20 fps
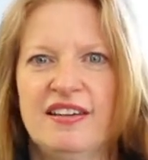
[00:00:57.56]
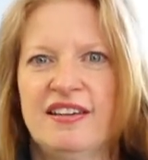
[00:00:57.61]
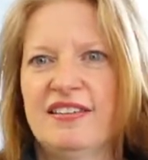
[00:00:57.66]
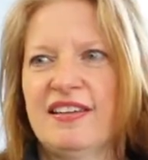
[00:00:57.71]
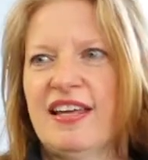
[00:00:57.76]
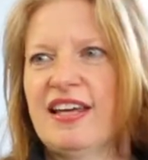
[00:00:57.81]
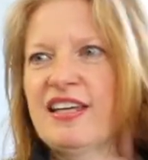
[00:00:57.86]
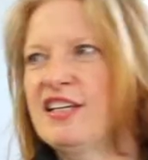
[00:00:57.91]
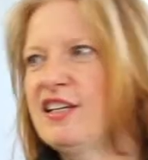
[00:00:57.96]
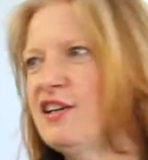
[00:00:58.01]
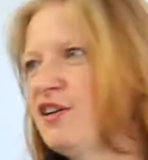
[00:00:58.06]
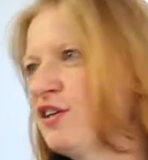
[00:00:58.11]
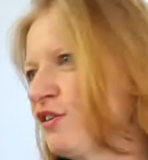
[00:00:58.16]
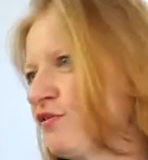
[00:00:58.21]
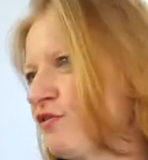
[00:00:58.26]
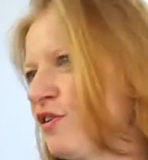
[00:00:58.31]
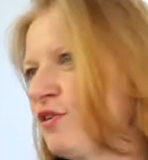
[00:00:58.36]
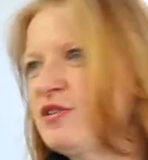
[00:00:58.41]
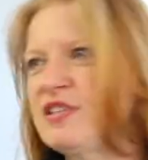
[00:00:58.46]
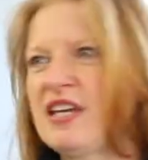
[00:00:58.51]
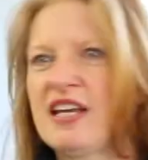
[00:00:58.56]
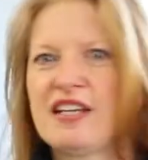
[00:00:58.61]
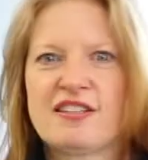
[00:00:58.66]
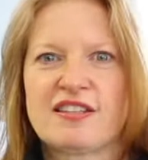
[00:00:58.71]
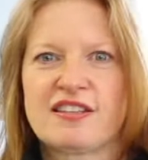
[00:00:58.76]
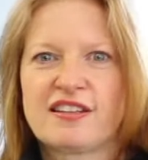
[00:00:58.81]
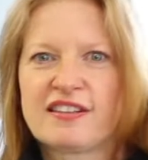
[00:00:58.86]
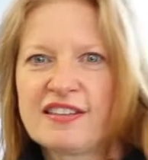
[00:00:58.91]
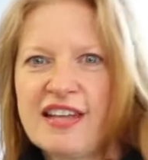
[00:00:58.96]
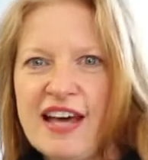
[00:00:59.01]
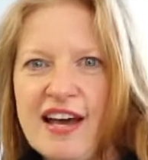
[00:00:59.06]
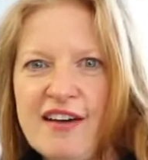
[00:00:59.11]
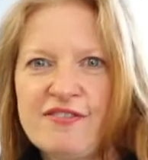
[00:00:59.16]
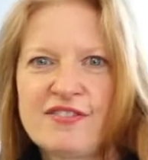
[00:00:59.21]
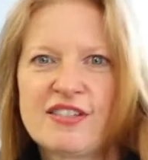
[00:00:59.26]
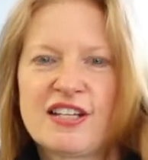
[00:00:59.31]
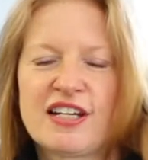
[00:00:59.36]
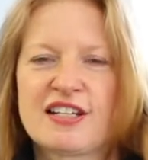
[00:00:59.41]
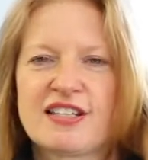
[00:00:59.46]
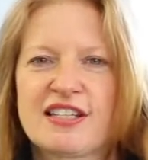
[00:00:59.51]
Like, you rotate to the
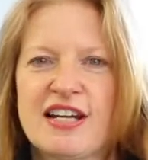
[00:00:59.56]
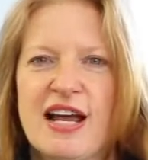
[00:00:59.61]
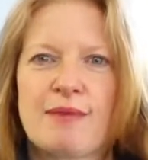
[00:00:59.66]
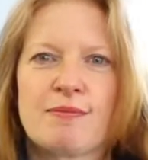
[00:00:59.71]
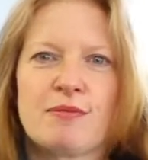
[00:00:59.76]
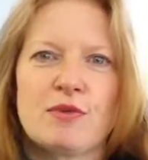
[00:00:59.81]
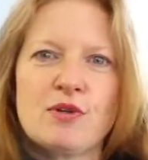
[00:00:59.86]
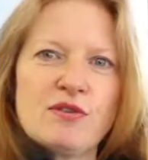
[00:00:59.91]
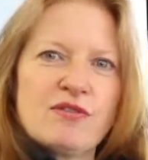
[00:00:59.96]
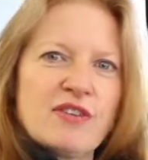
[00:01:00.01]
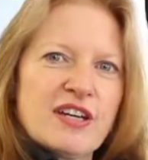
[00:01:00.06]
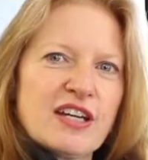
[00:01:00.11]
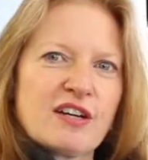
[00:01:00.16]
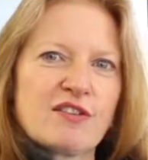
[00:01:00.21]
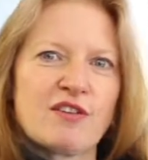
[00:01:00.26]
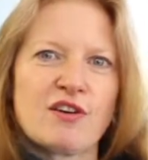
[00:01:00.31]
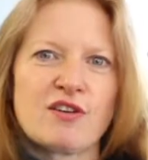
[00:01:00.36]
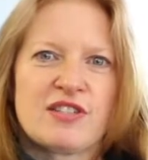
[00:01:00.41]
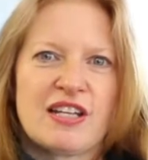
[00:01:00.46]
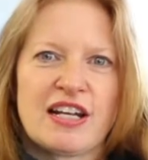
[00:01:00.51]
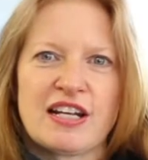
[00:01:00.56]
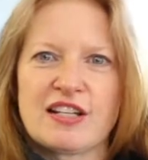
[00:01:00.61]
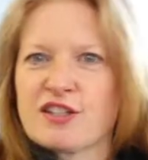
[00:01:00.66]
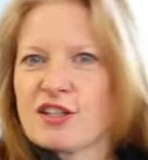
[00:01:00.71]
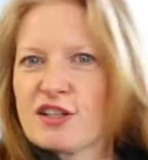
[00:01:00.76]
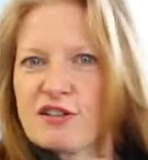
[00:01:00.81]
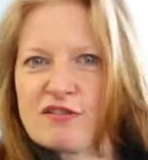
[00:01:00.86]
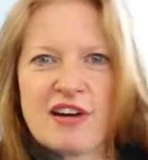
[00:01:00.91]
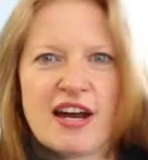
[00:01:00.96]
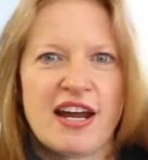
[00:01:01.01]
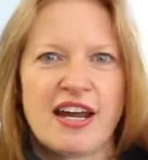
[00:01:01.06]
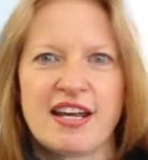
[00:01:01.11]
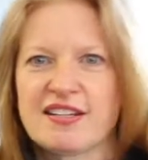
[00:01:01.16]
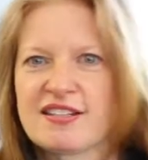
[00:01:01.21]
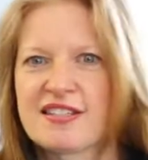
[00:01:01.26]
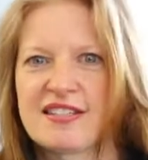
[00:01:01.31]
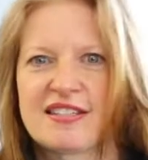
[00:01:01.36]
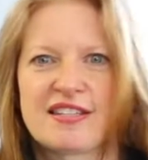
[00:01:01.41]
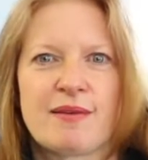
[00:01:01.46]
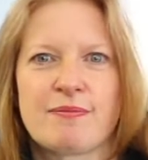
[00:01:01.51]
left and it's not moving, or rotating to the right,
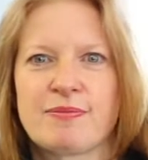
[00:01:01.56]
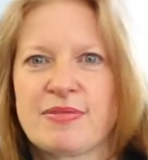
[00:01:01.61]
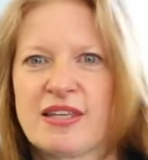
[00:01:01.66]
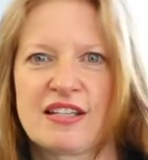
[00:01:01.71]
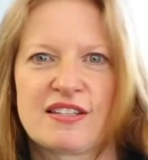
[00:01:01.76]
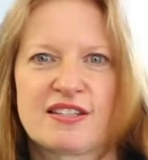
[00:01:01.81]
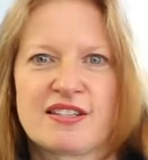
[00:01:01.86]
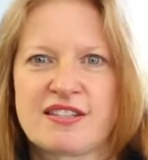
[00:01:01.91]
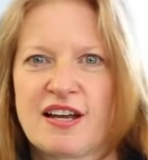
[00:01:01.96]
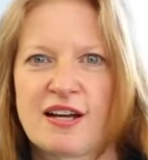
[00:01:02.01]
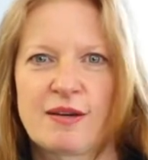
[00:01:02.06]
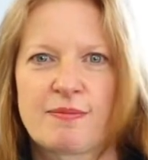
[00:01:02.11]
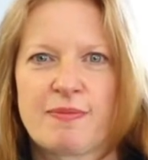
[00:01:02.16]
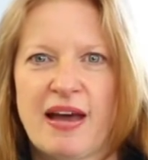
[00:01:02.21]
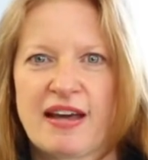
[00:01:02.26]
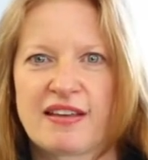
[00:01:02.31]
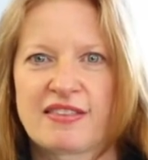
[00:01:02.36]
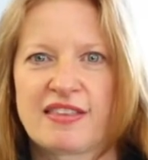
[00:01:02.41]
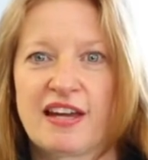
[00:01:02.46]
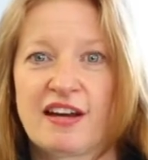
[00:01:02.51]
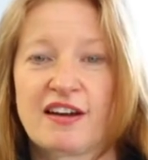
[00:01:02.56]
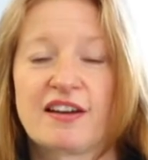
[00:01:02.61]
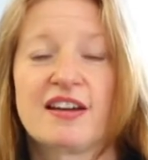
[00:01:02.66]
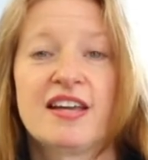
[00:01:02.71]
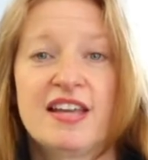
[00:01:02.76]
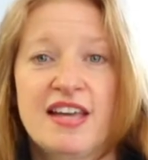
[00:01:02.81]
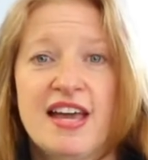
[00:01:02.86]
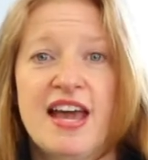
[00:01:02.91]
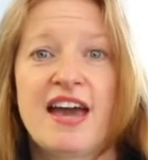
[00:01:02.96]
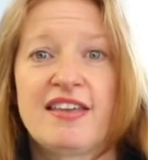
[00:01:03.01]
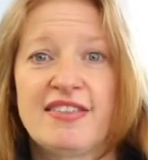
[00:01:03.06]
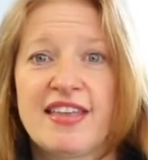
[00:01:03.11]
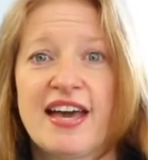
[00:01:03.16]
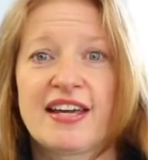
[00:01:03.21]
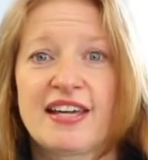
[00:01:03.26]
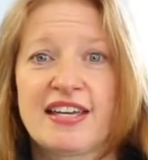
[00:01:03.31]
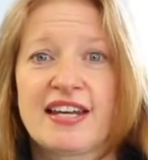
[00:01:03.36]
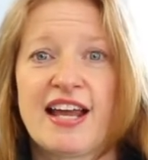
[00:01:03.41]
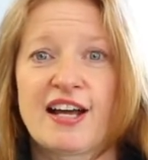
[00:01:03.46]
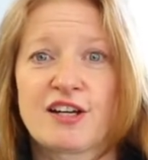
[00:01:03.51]
something's stuck back there. And
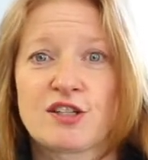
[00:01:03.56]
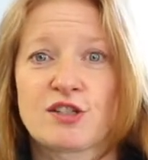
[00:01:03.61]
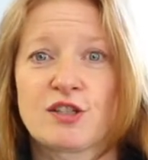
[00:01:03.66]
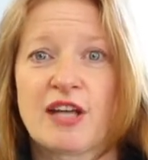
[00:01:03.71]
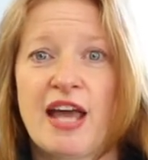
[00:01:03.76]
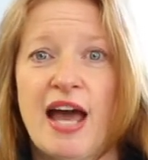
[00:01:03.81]
that can actually